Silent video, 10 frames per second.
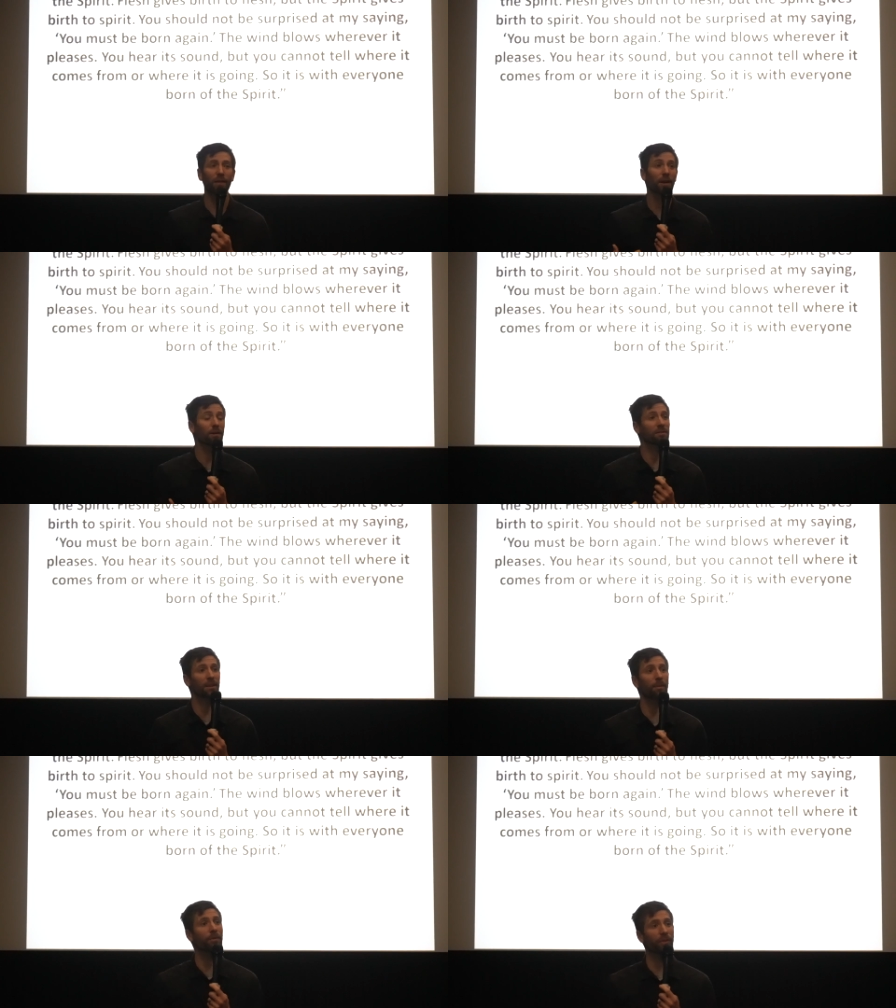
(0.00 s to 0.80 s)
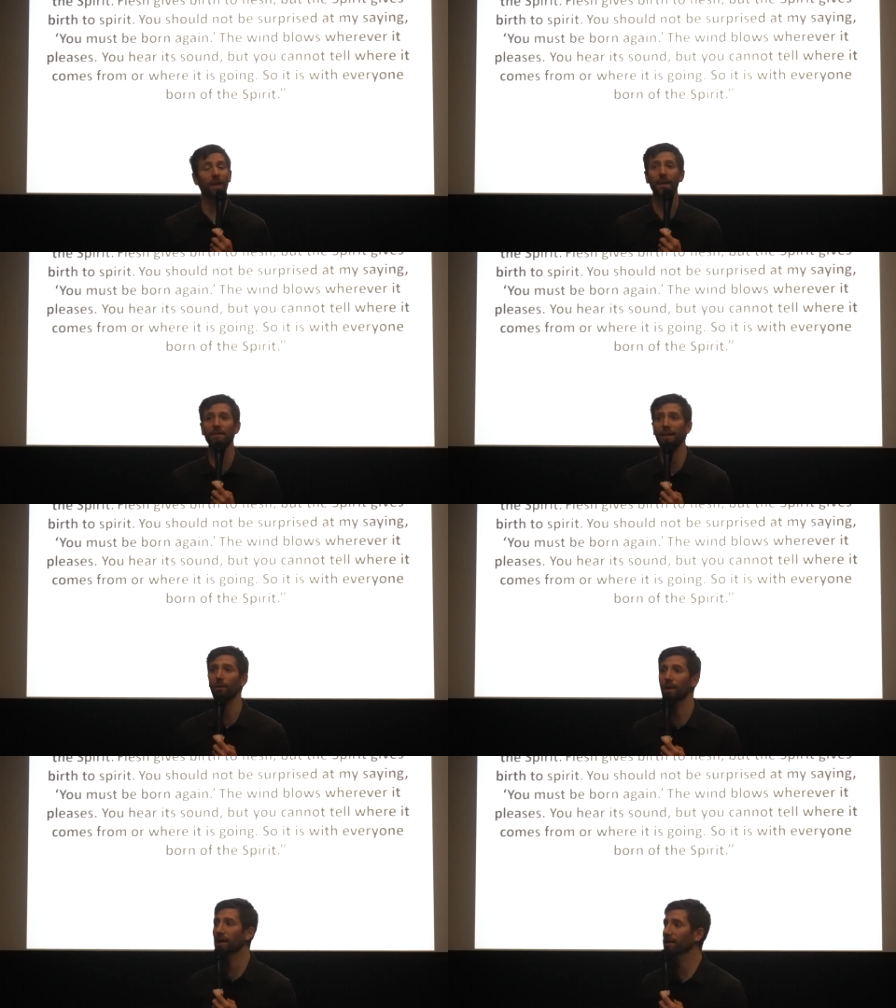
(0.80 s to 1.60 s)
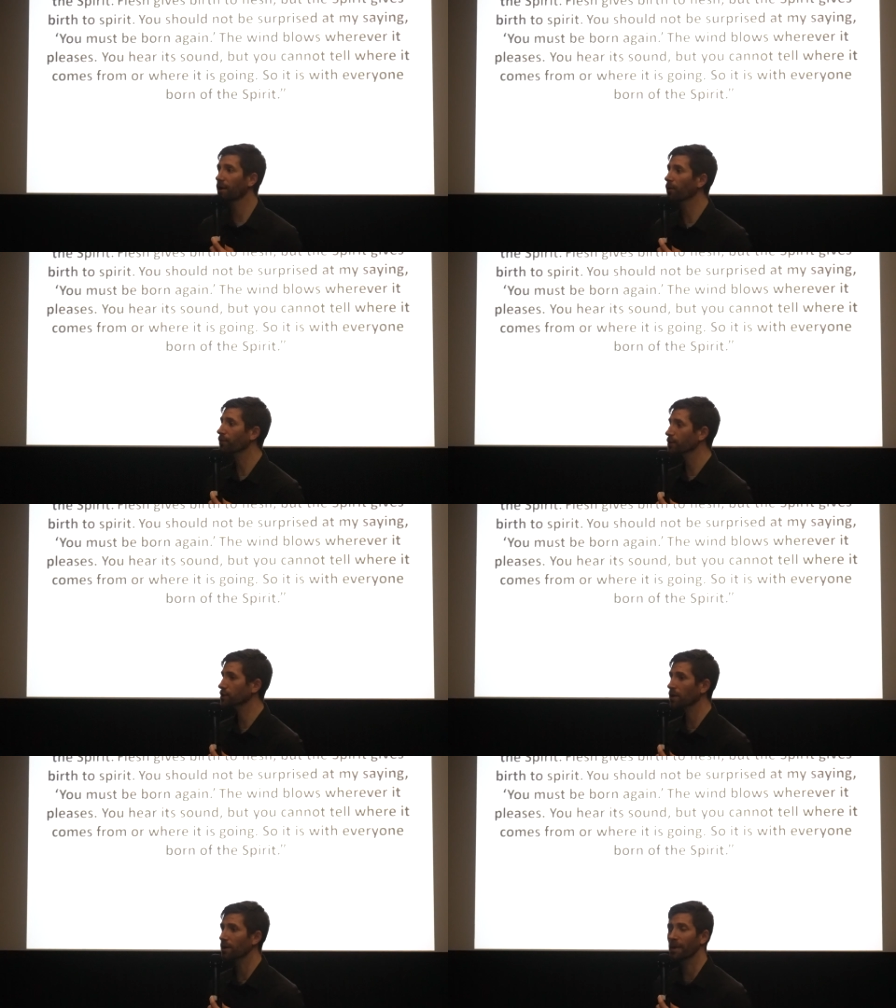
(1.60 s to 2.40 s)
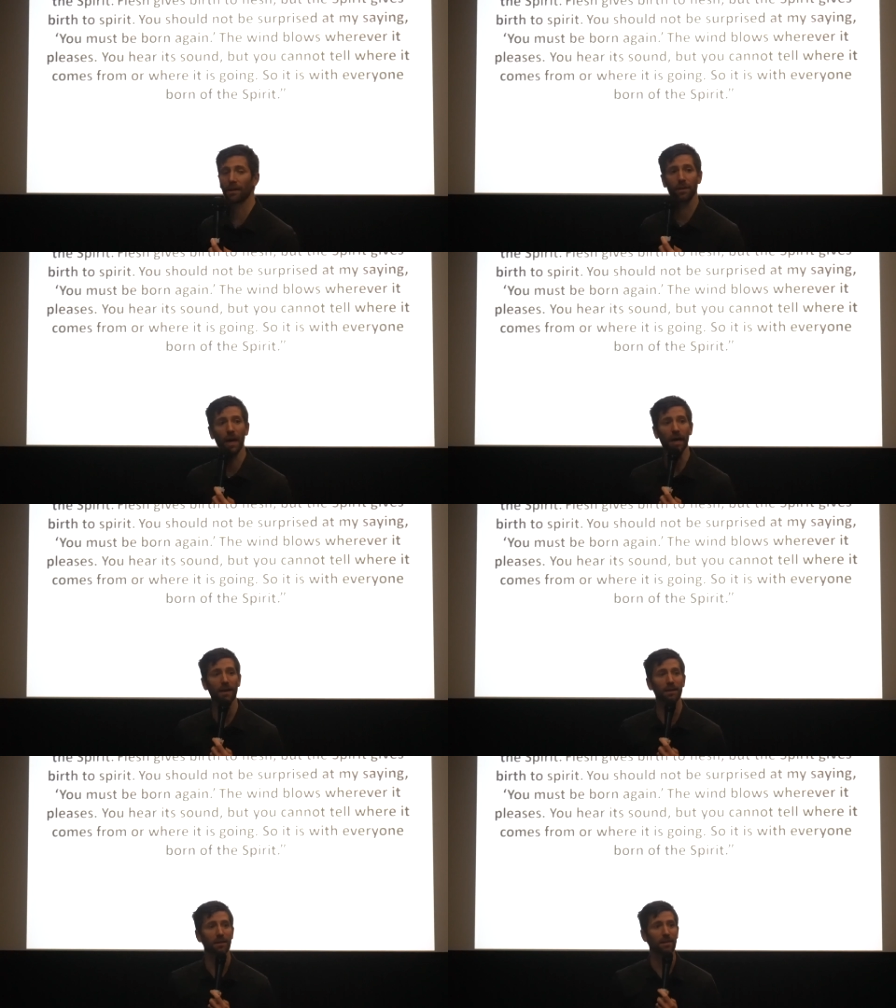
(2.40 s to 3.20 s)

There are some things that we can know for sure about God,